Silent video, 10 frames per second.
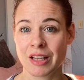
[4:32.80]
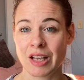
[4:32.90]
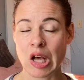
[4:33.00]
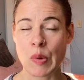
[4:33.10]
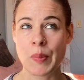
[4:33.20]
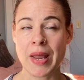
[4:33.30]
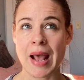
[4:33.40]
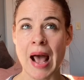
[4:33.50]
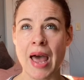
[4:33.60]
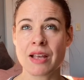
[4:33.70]
But
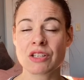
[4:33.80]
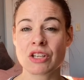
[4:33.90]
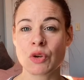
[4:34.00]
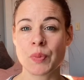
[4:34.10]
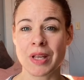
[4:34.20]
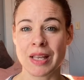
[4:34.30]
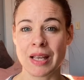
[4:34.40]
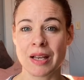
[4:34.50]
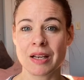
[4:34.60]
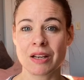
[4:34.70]
as you
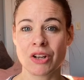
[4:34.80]
begin